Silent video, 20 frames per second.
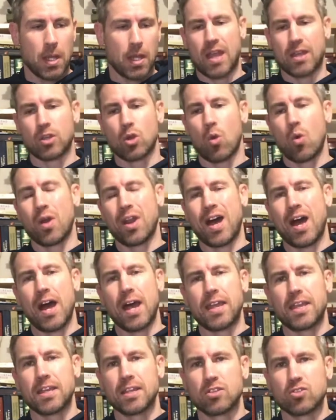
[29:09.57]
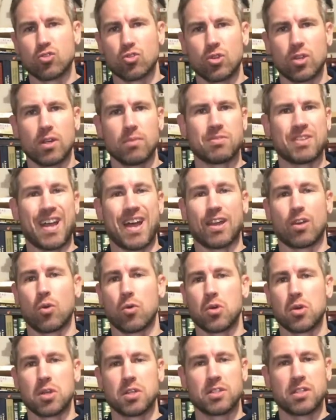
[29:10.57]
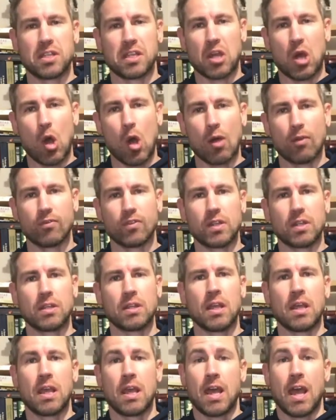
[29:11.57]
I go on hiking trips. I go hunting often.